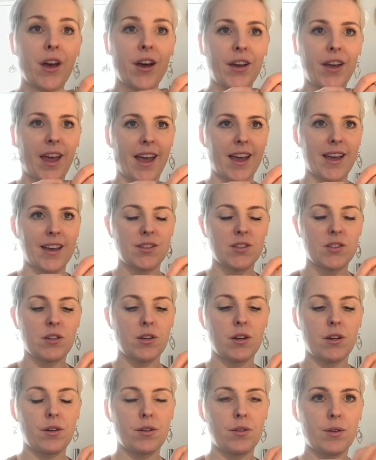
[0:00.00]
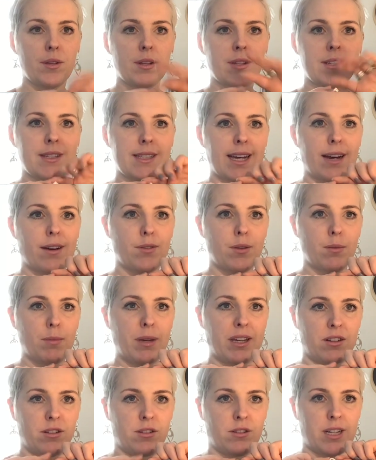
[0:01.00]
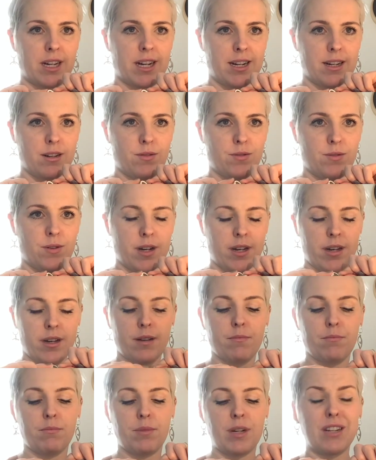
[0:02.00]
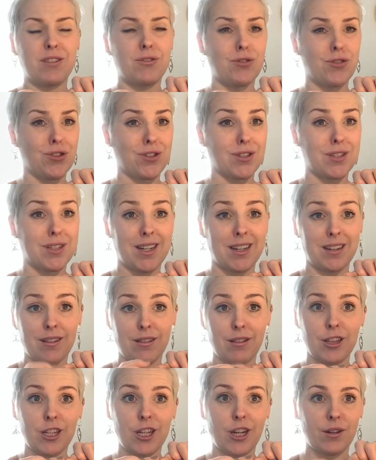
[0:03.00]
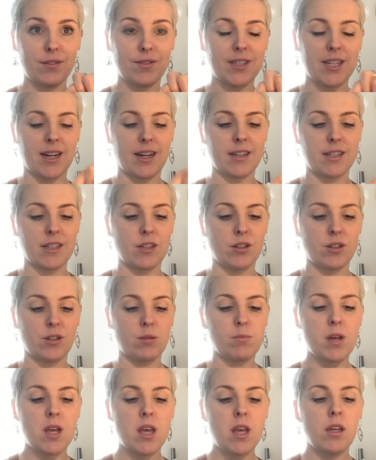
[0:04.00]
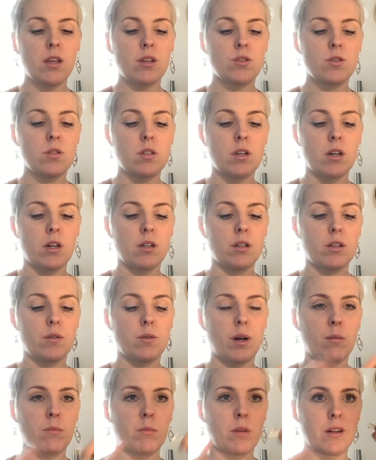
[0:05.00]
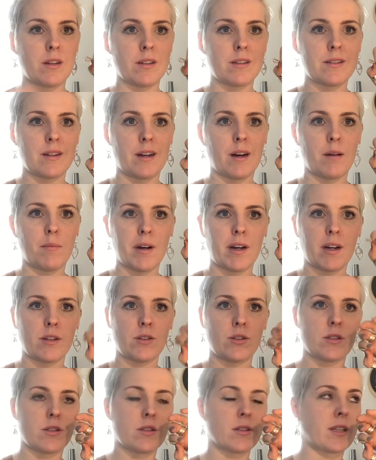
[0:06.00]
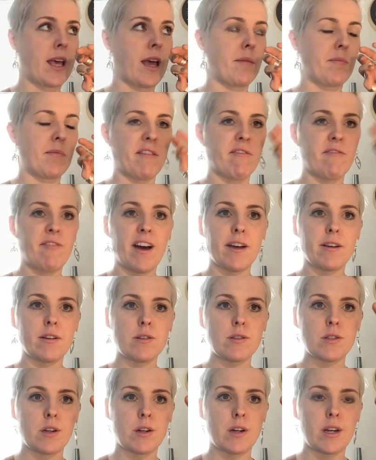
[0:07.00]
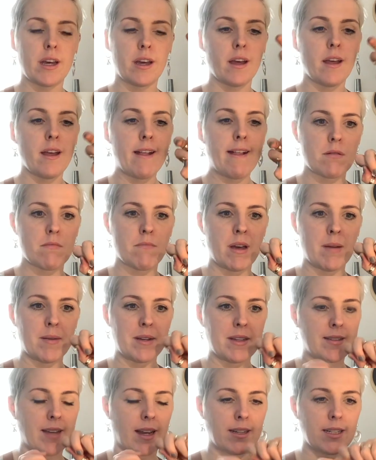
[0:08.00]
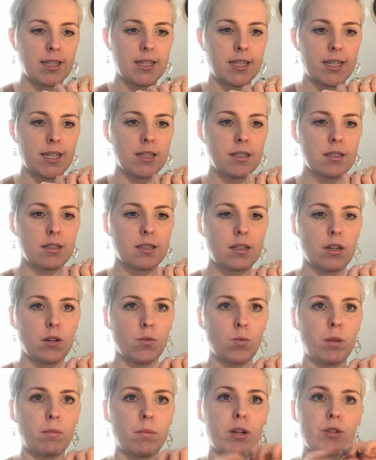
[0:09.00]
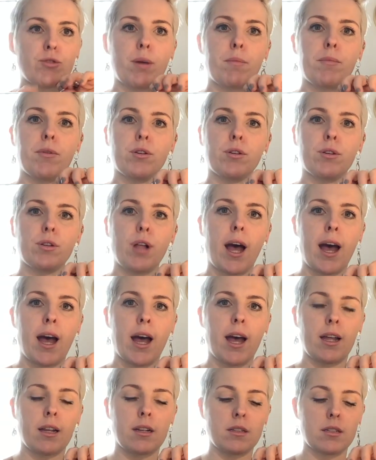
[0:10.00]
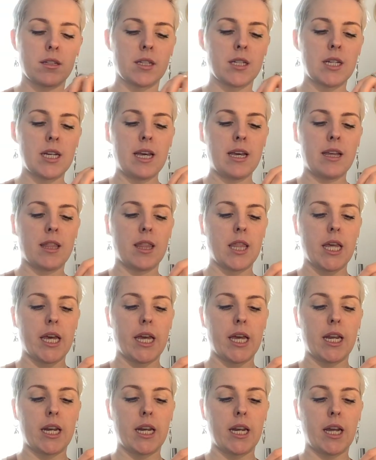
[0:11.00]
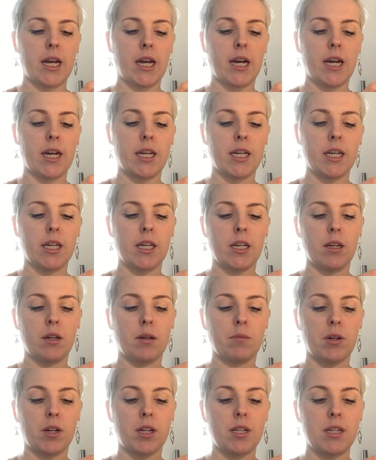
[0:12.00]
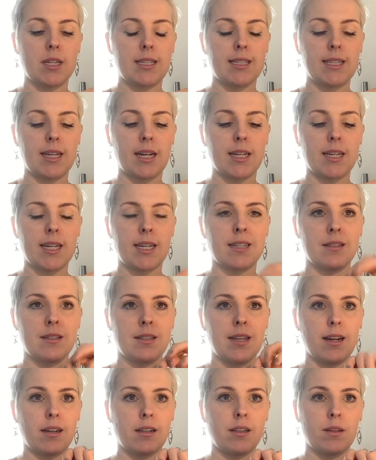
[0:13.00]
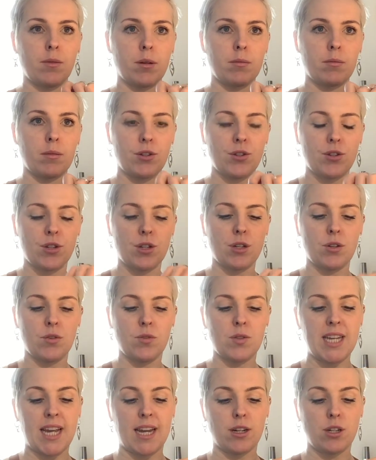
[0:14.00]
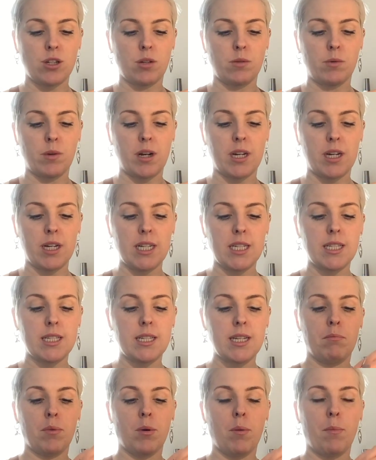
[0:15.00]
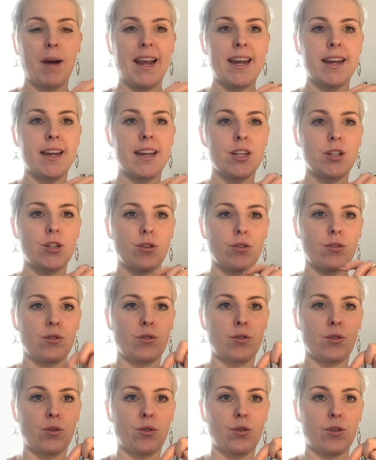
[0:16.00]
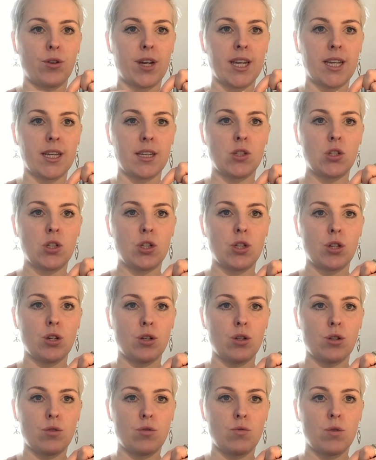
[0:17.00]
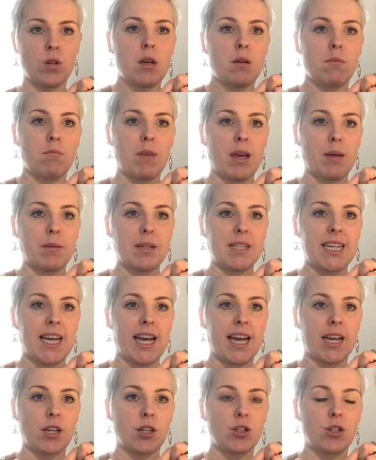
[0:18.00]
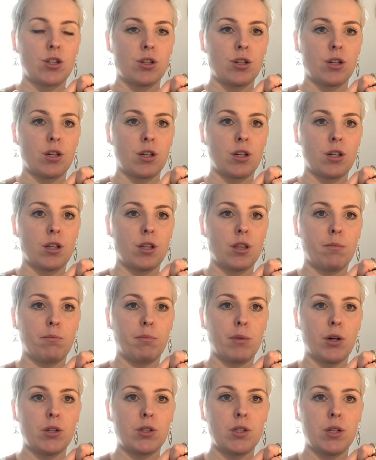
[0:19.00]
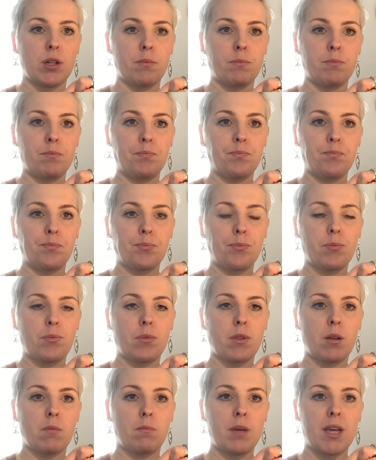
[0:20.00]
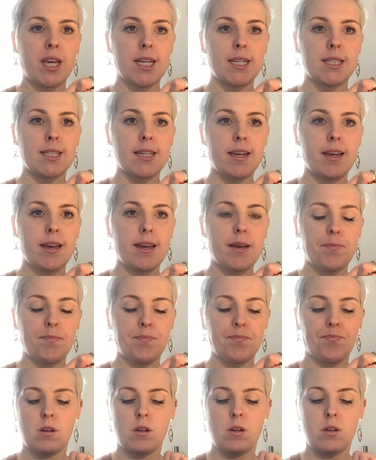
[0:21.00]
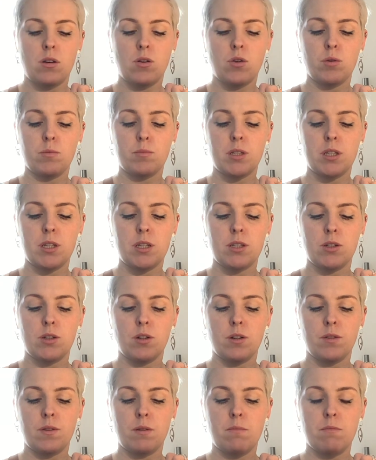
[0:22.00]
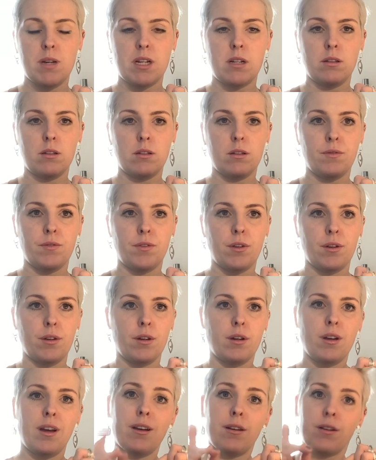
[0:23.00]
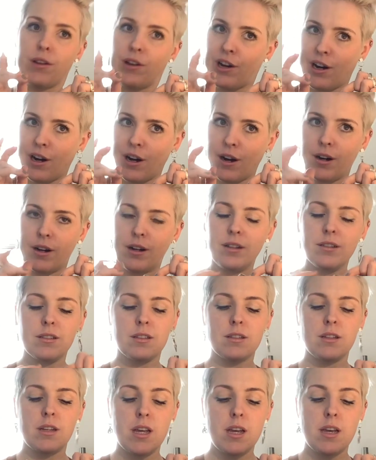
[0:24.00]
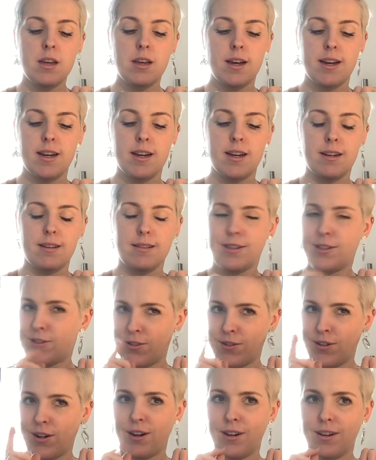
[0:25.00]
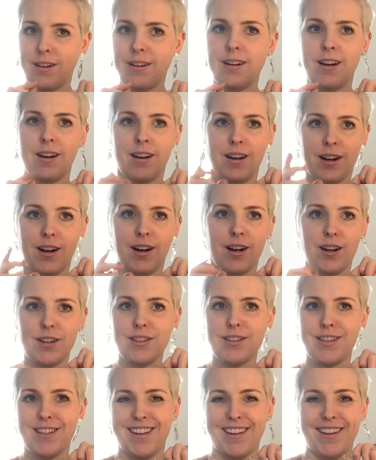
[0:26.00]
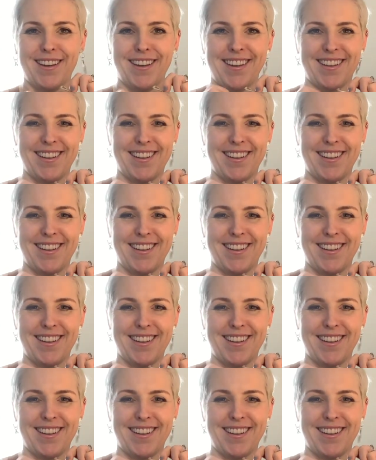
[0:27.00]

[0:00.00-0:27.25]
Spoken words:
Okay, so this is out of the pickle now, but it does need a lot of tidying up. So I'm gonna start by just getting my files on it, maybe sanding disc with my Dremel, and then I am gonna decide exactly what I'm gonna do texture-wise. But my initial thought is to maybe texture the bottom piece here, up to sort of the middle of the heart. That's not a heart.